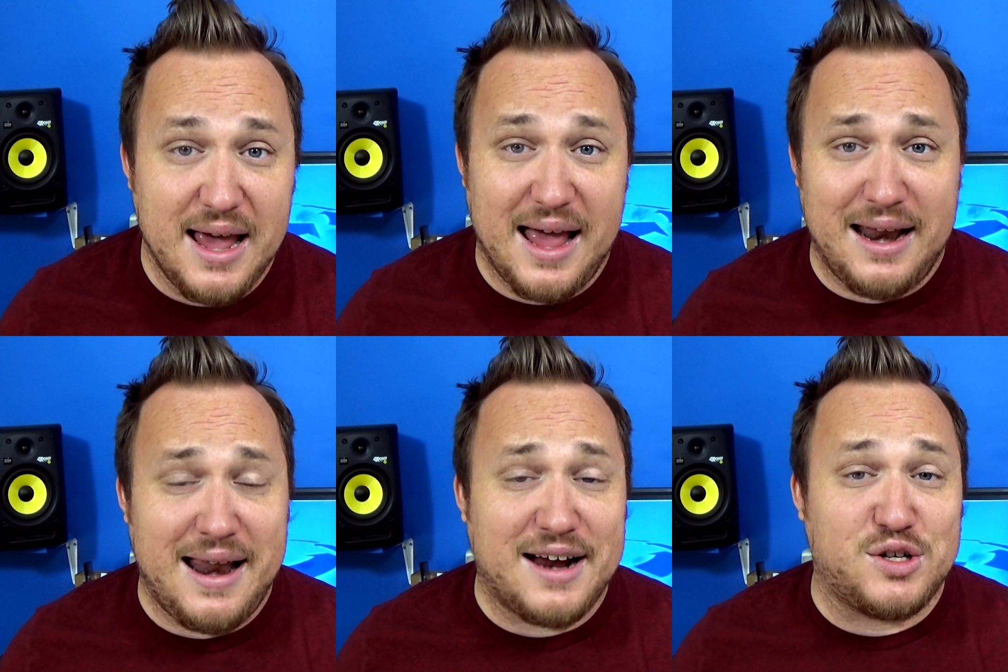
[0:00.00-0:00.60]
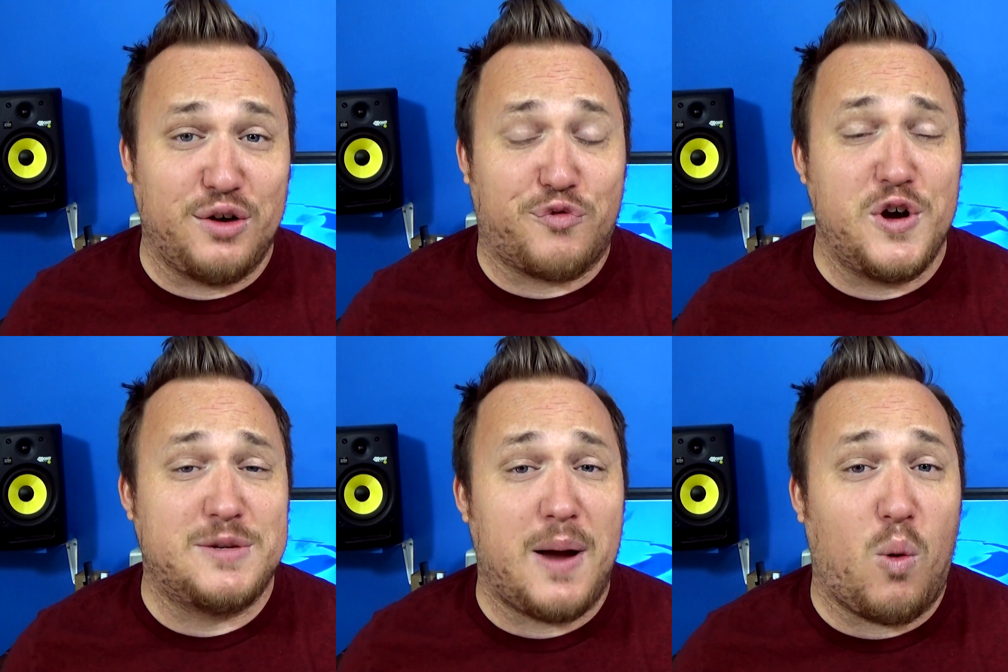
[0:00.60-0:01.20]
And it actually
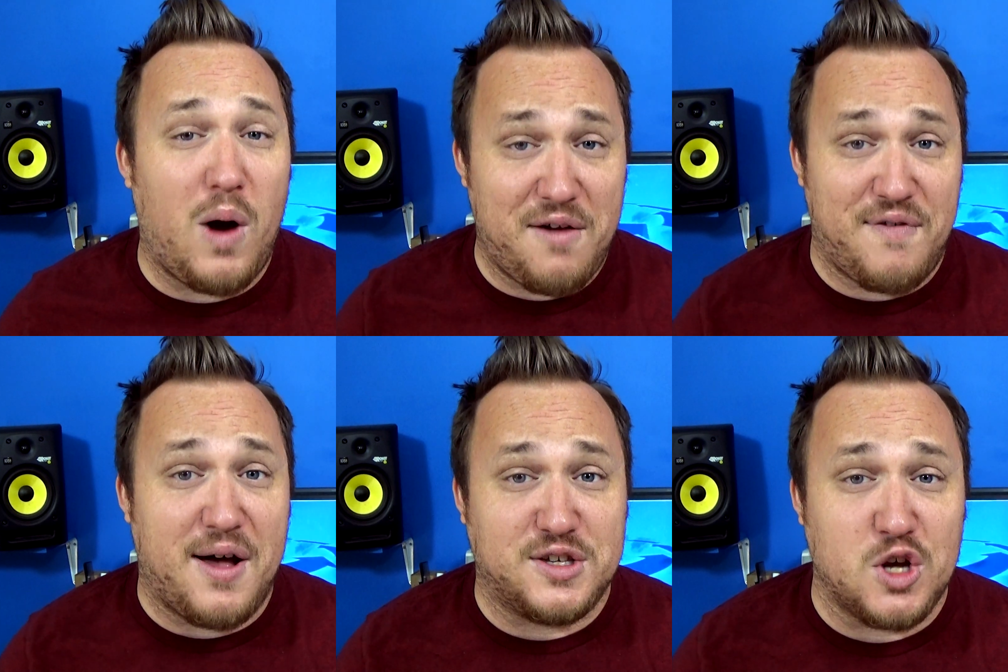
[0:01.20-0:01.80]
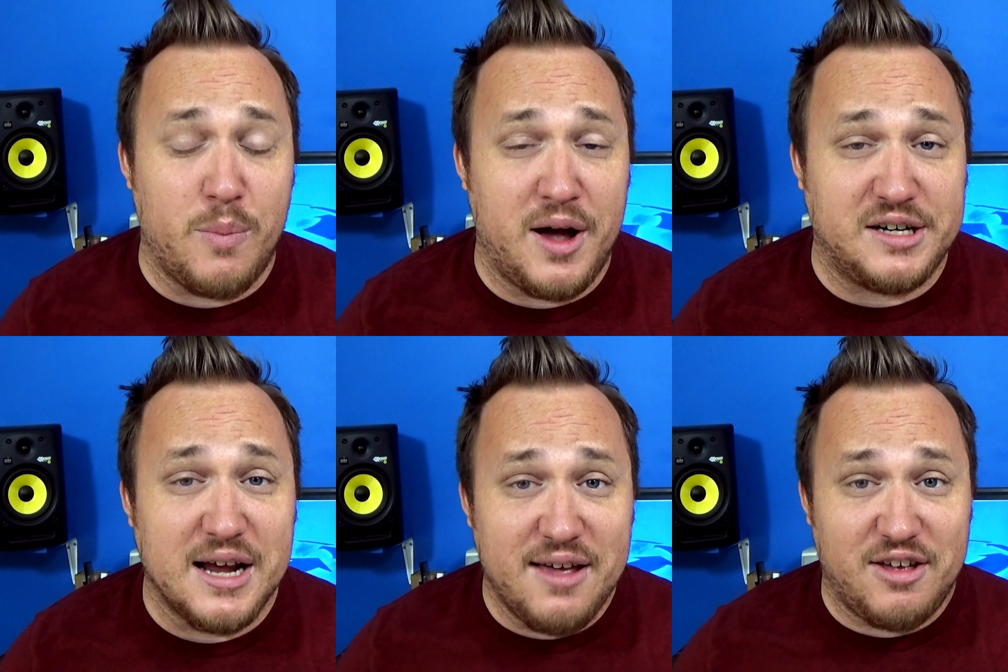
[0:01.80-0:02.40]
freaks my wife out so
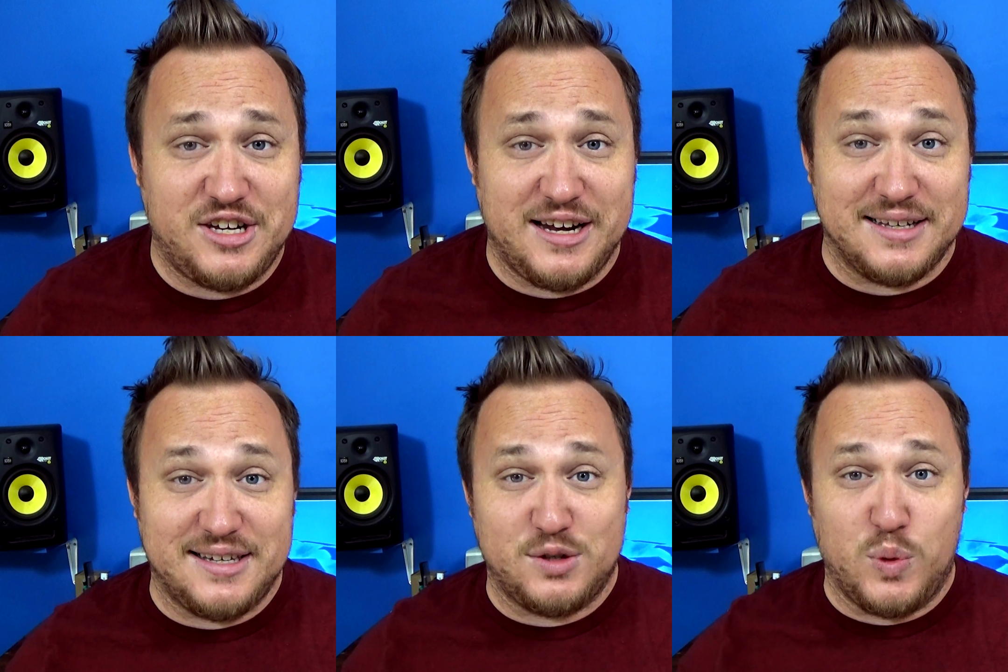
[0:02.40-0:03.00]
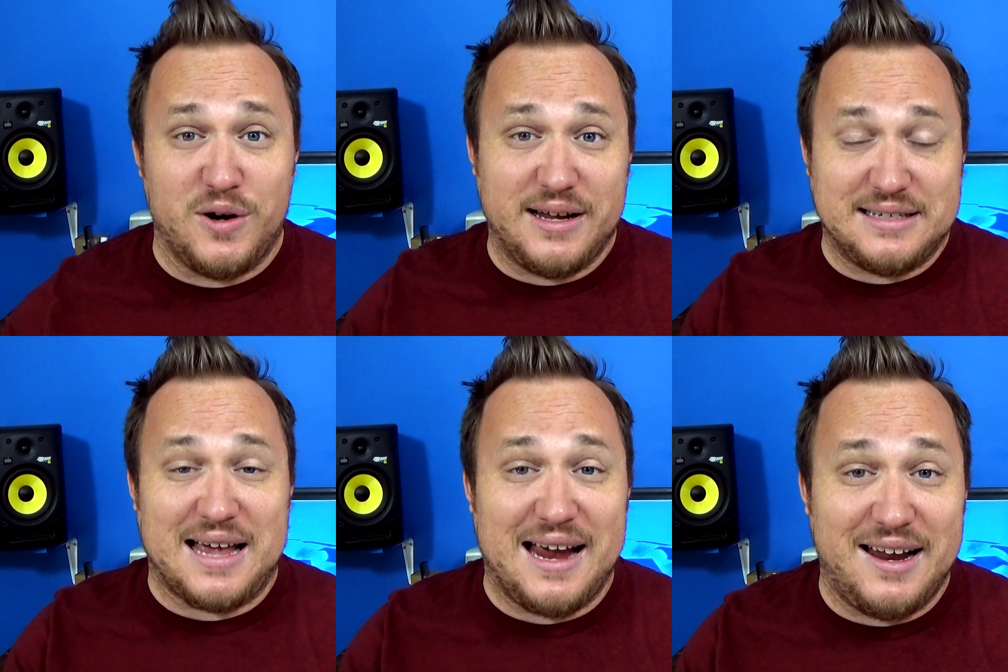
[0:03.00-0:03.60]
much that she gets this weird
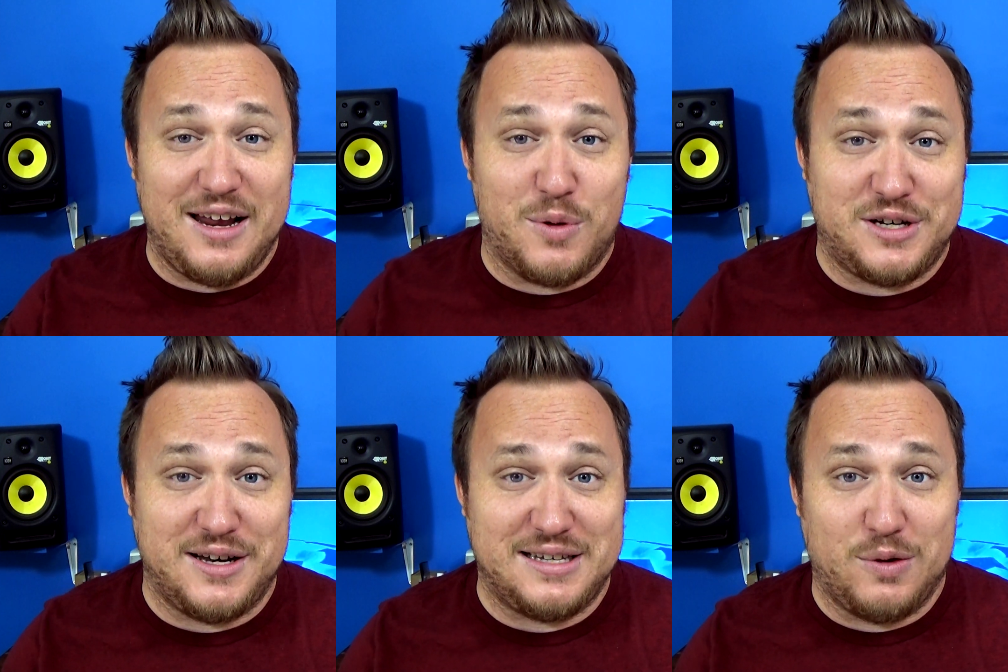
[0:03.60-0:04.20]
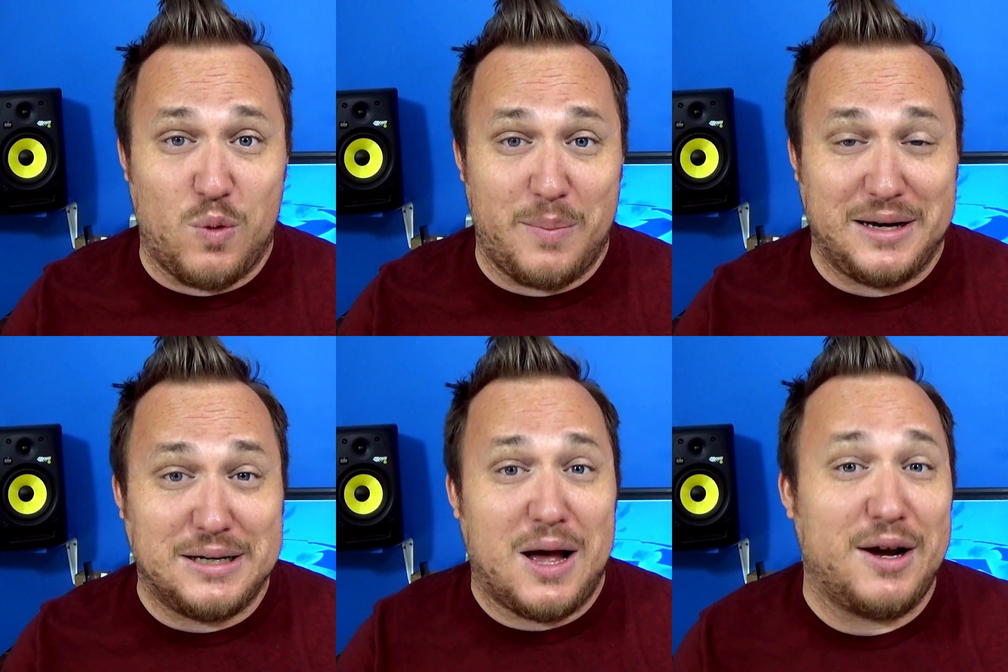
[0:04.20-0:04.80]
anxiety where she doesn't even want me
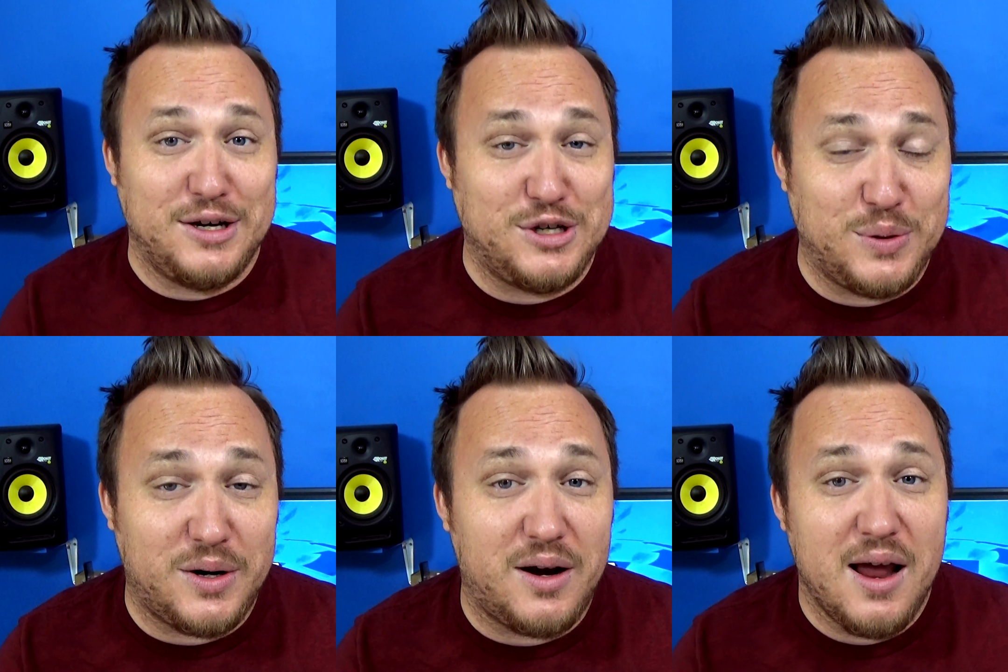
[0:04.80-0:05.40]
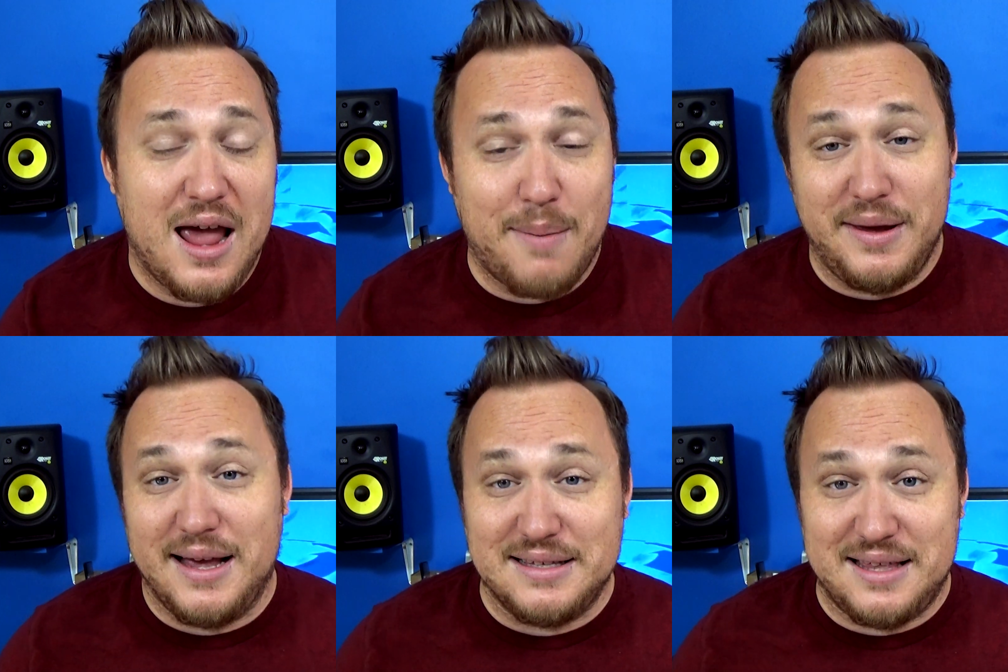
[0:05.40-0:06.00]
talking to her. And
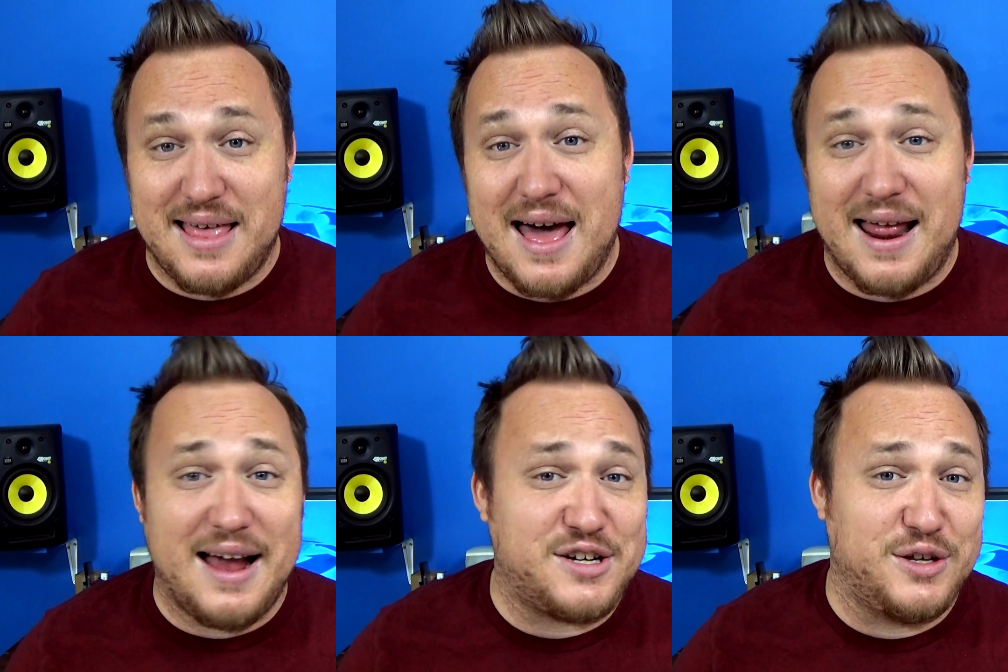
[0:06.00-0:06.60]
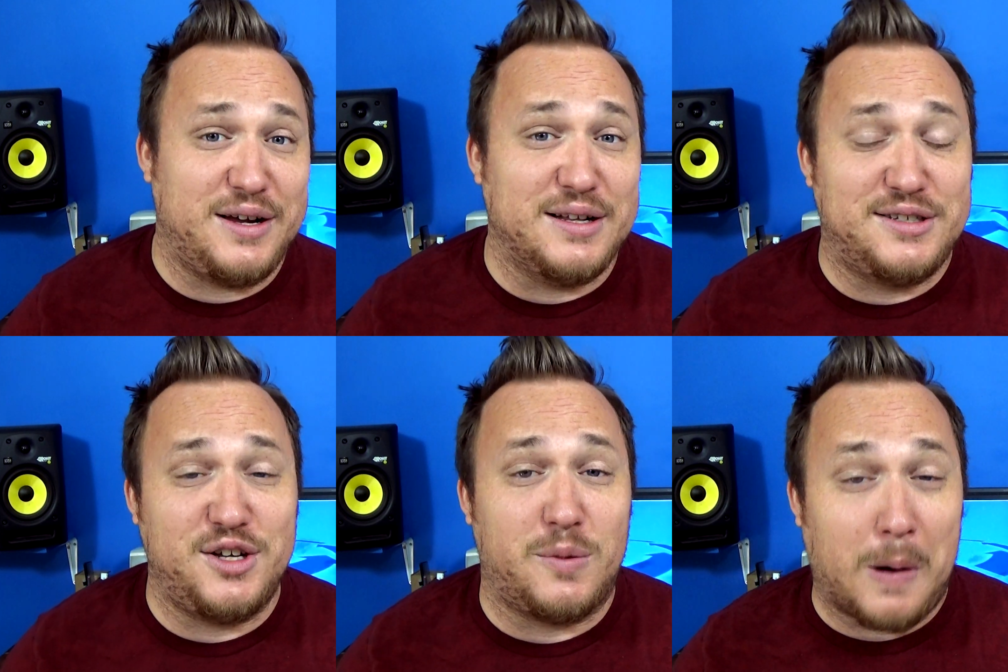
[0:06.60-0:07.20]
because of that, I actually considered